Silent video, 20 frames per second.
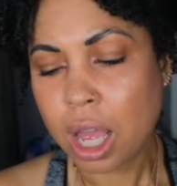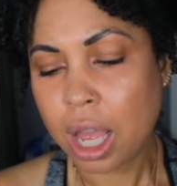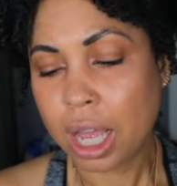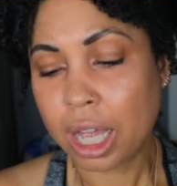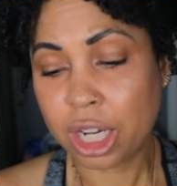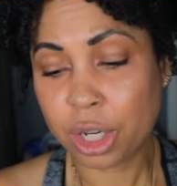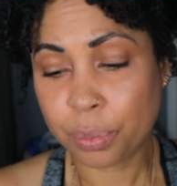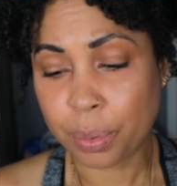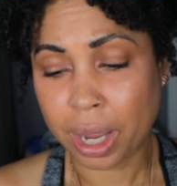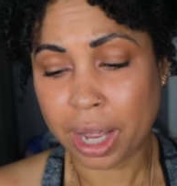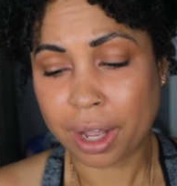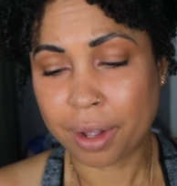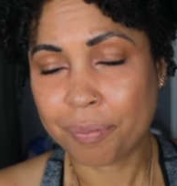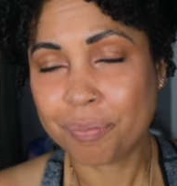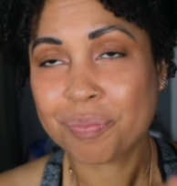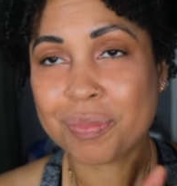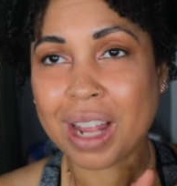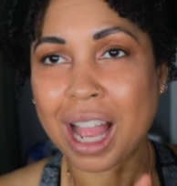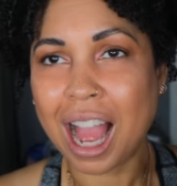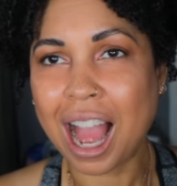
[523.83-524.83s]
Anyway,
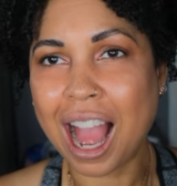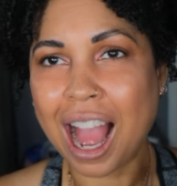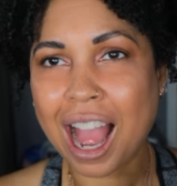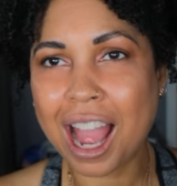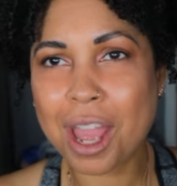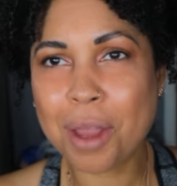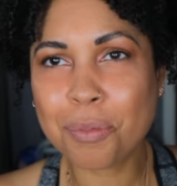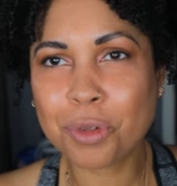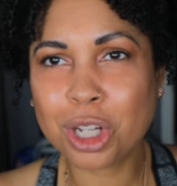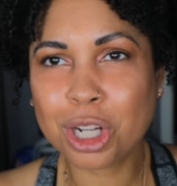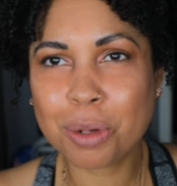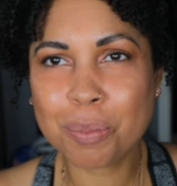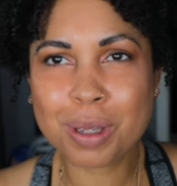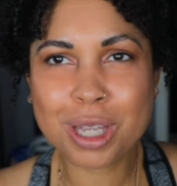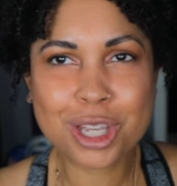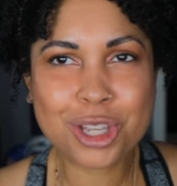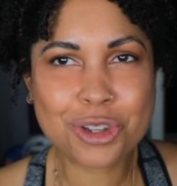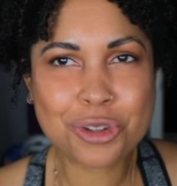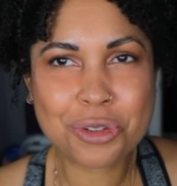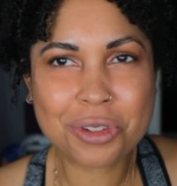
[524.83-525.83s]
I am gonna be
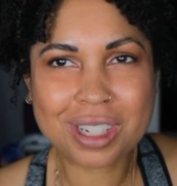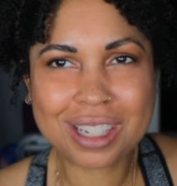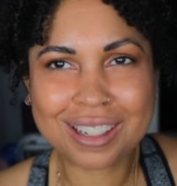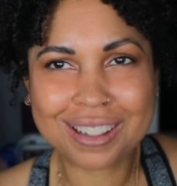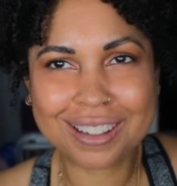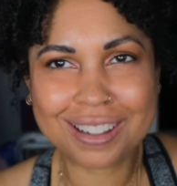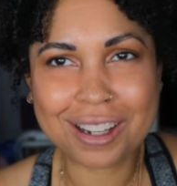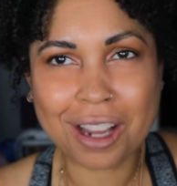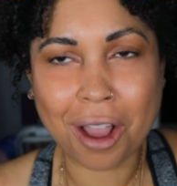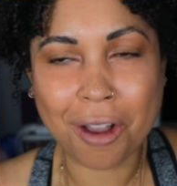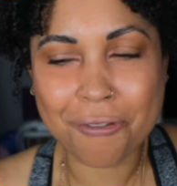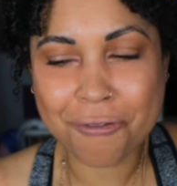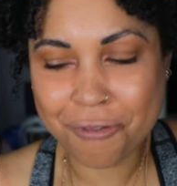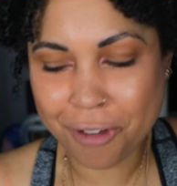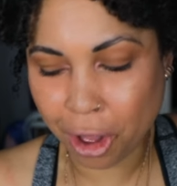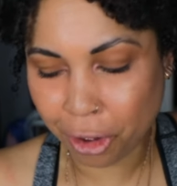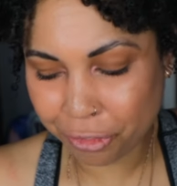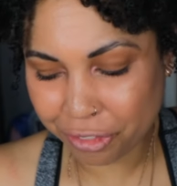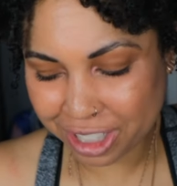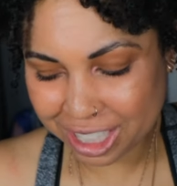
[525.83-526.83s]
using
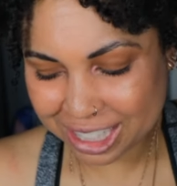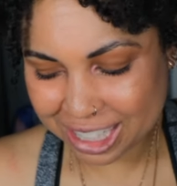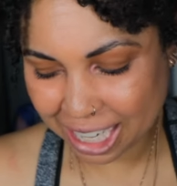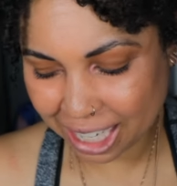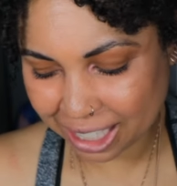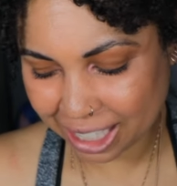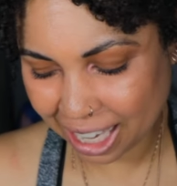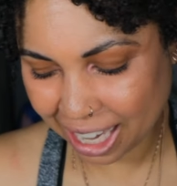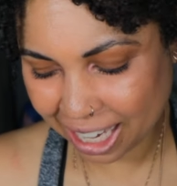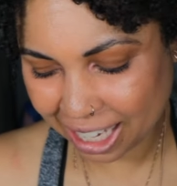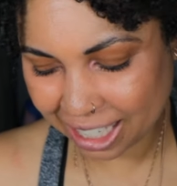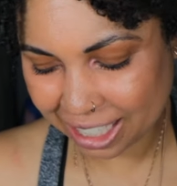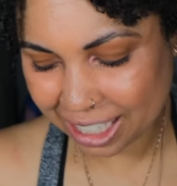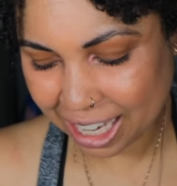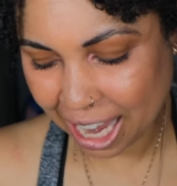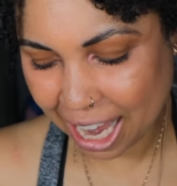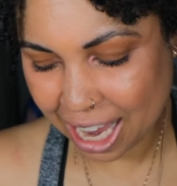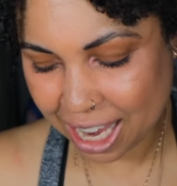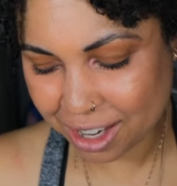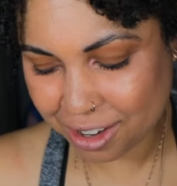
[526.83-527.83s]
Velvet
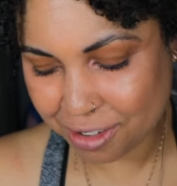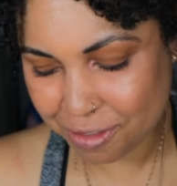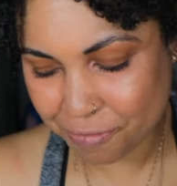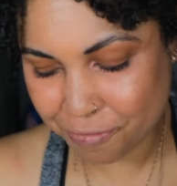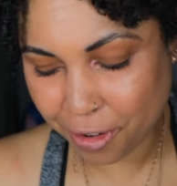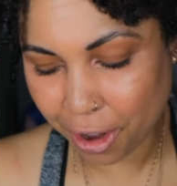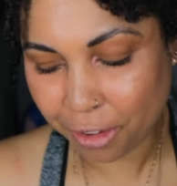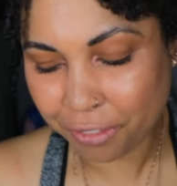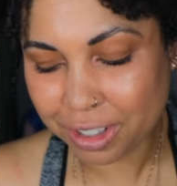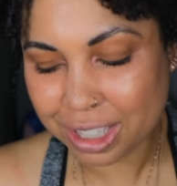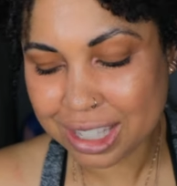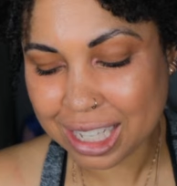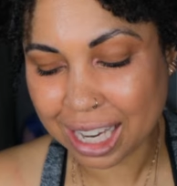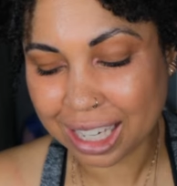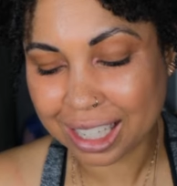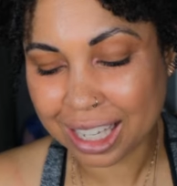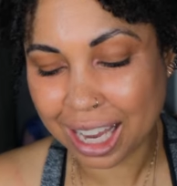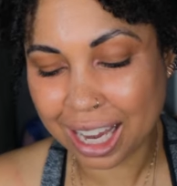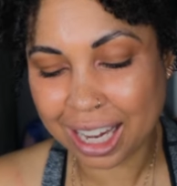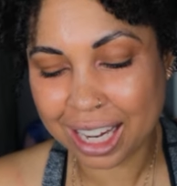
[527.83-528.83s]
Decade, and Velvet
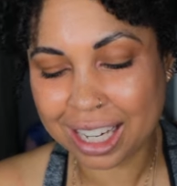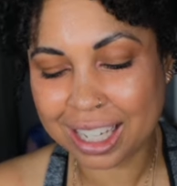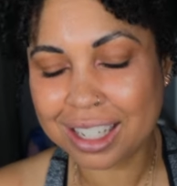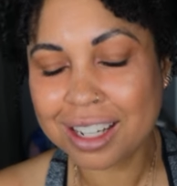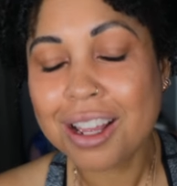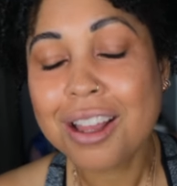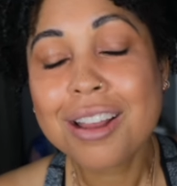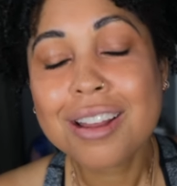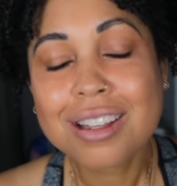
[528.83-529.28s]
Decade,